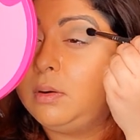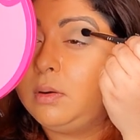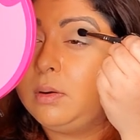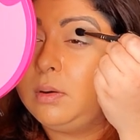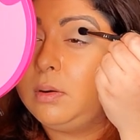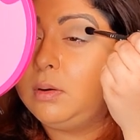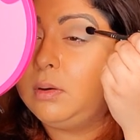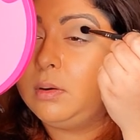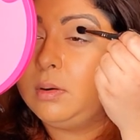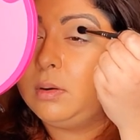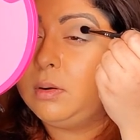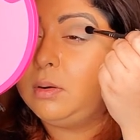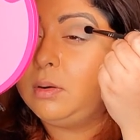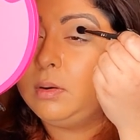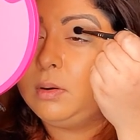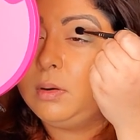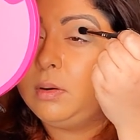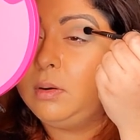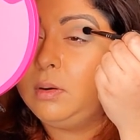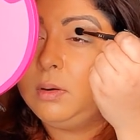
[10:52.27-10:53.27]

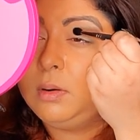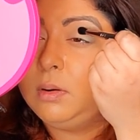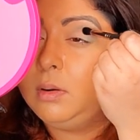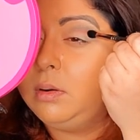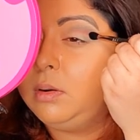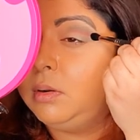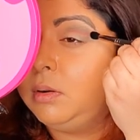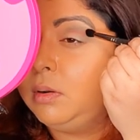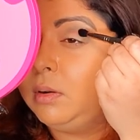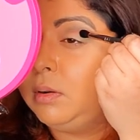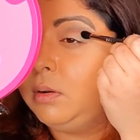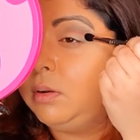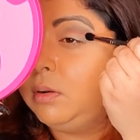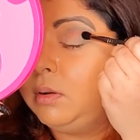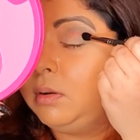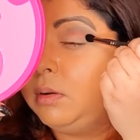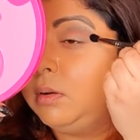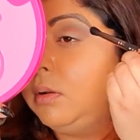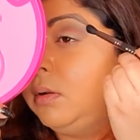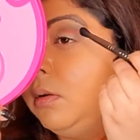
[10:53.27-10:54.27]

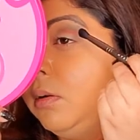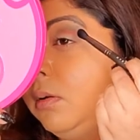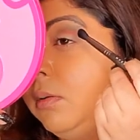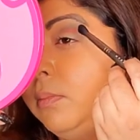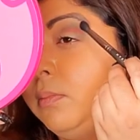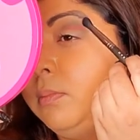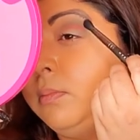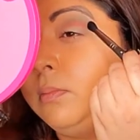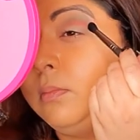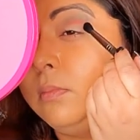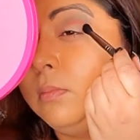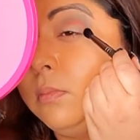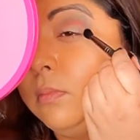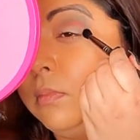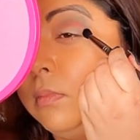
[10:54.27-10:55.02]
(no one is talking)